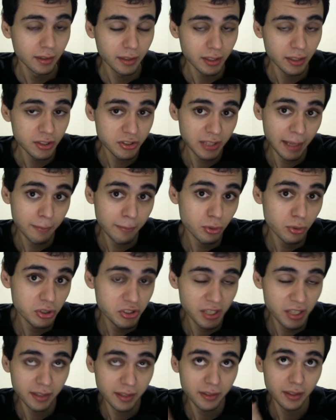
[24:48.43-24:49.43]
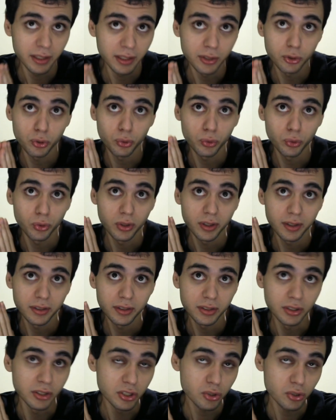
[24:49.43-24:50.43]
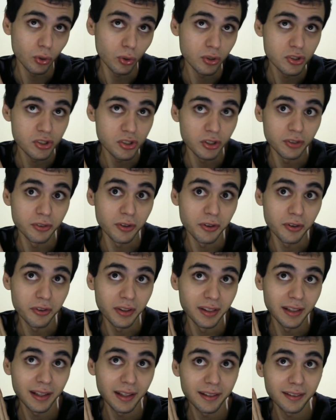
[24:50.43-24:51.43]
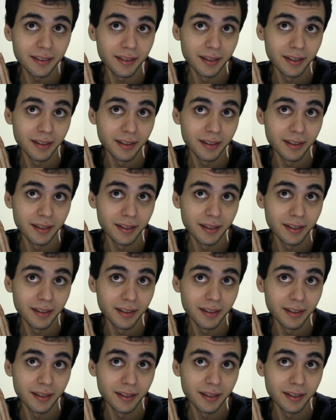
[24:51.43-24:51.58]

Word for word: It's time to ascend into the Discord server inlet.